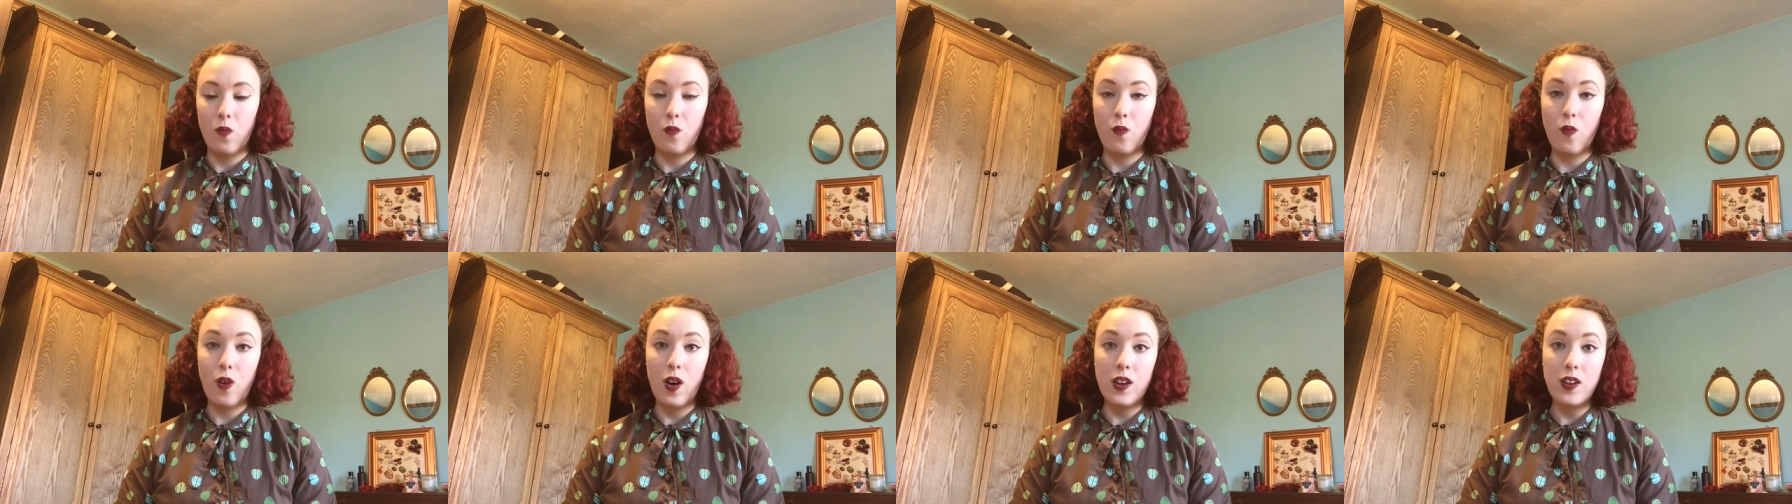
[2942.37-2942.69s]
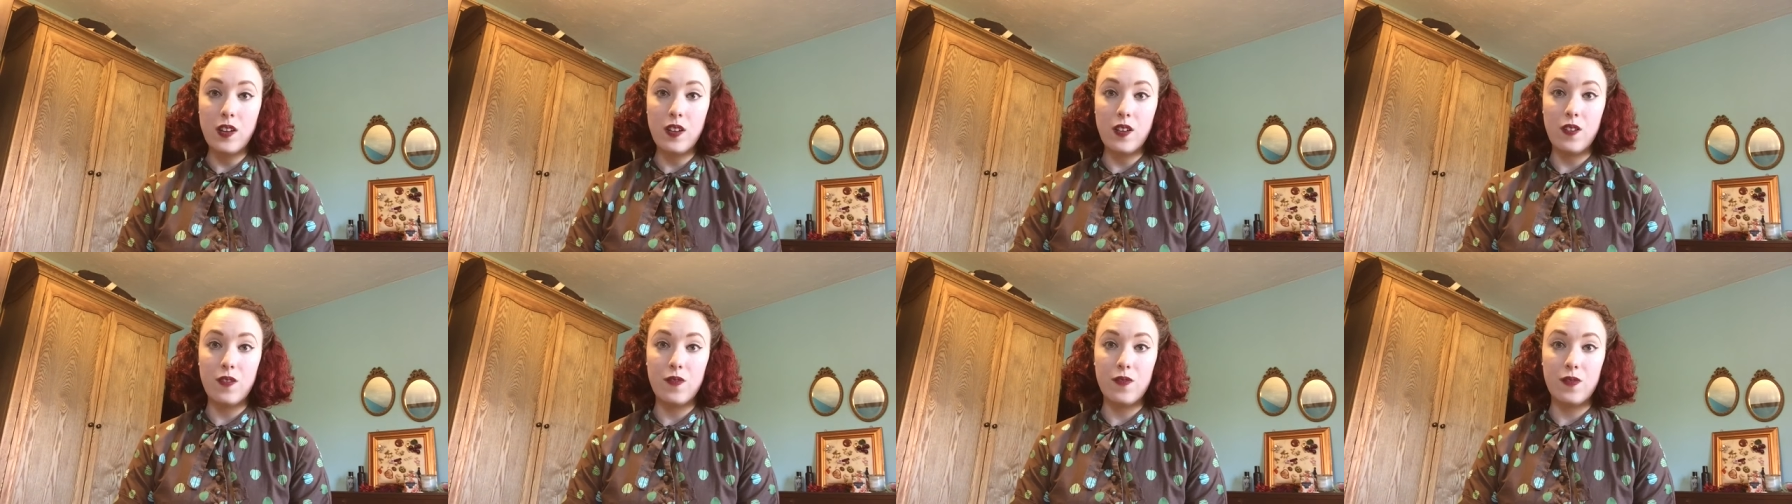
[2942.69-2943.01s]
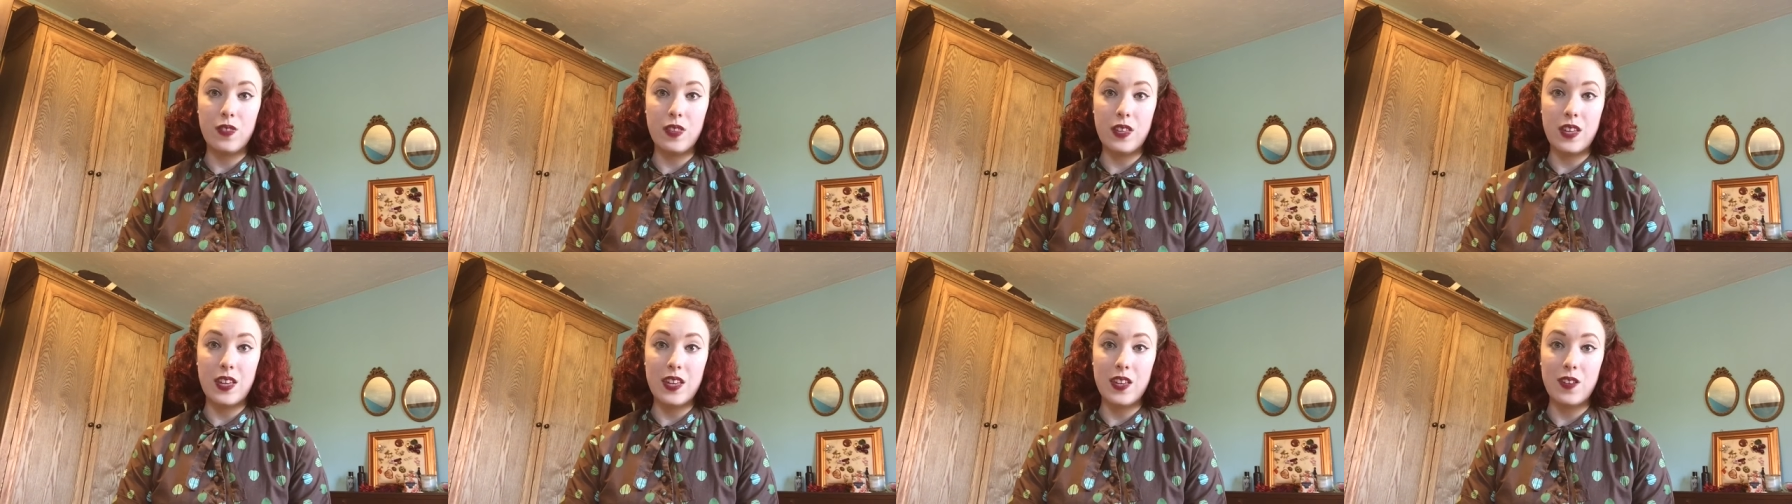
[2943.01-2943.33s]
One
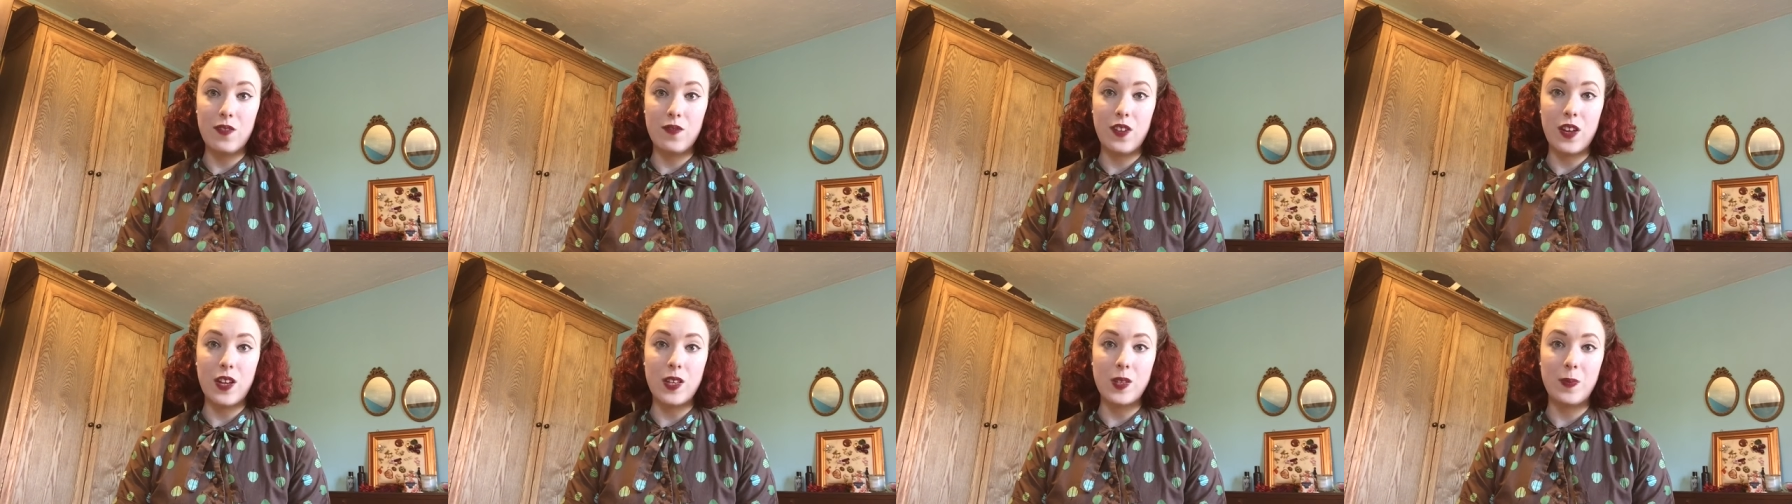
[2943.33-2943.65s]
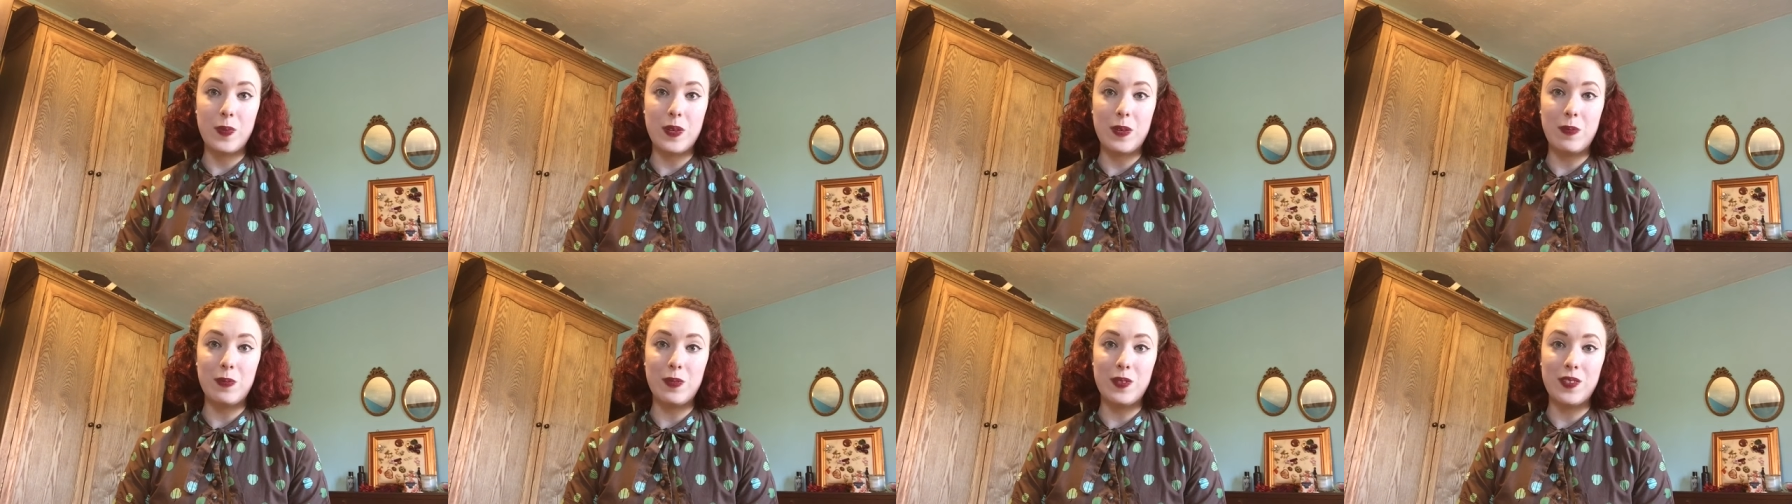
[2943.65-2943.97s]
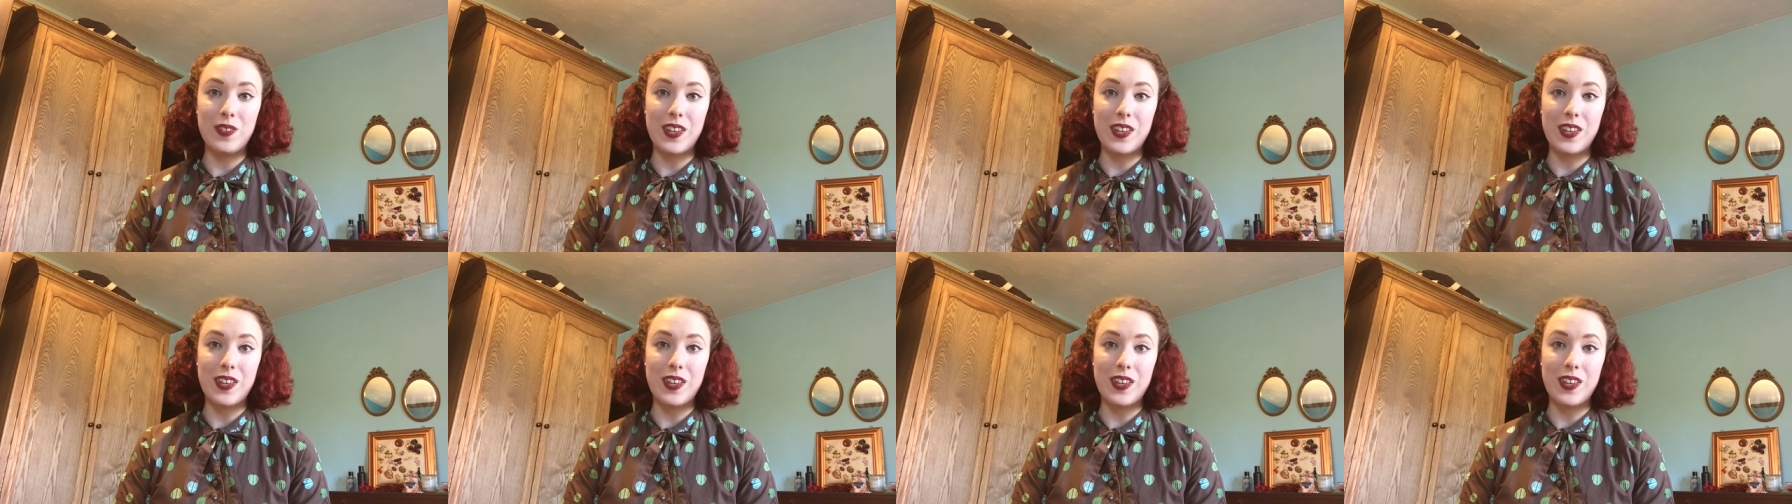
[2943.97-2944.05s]
of the first people